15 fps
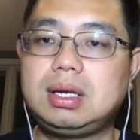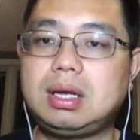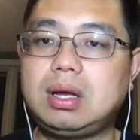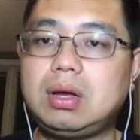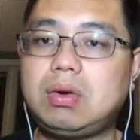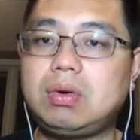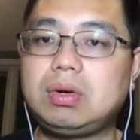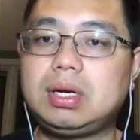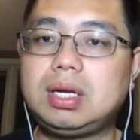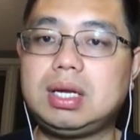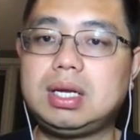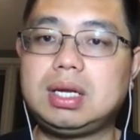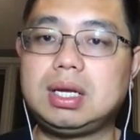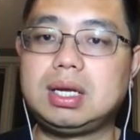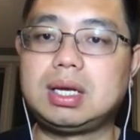only
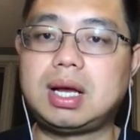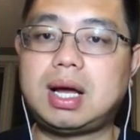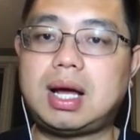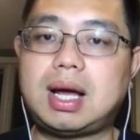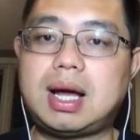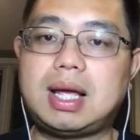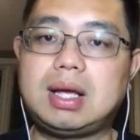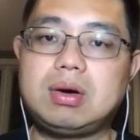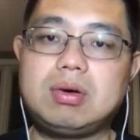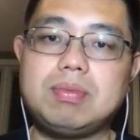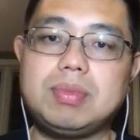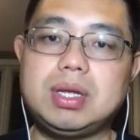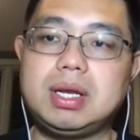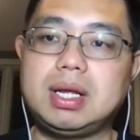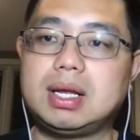in high or
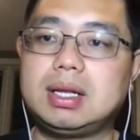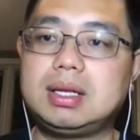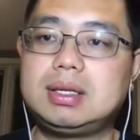median.